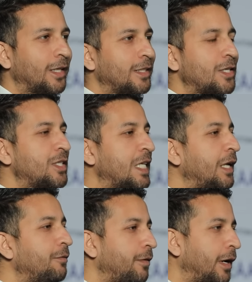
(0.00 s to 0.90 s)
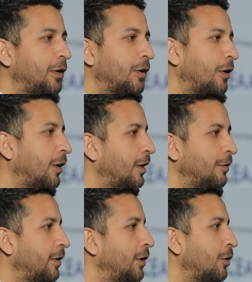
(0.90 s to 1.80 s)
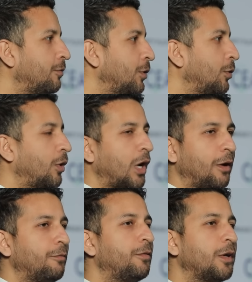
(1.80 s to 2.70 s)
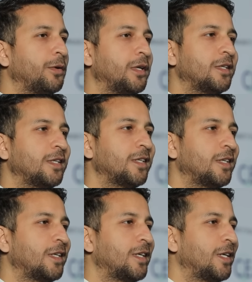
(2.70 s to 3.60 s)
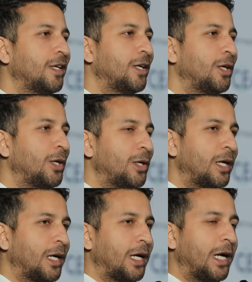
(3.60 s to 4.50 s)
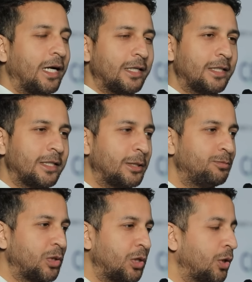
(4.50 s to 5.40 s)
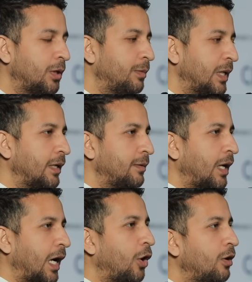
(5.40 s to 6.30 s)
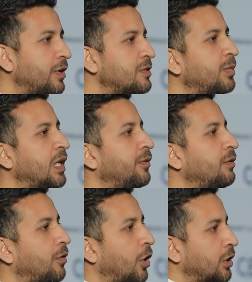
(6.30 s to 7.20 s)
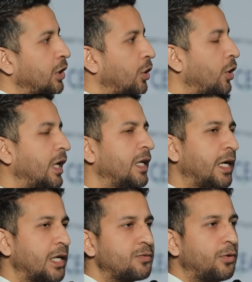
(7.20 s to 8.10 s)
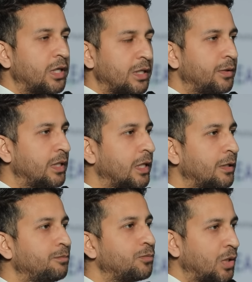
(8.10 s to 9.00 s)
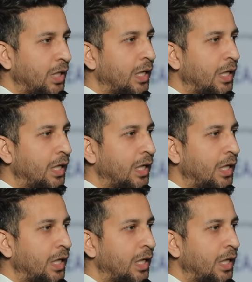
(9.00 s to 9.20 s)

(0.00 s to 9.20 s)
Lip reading: Just see in front of you, everyone. And, you know, I always believe in walk the talk, and that is what even the,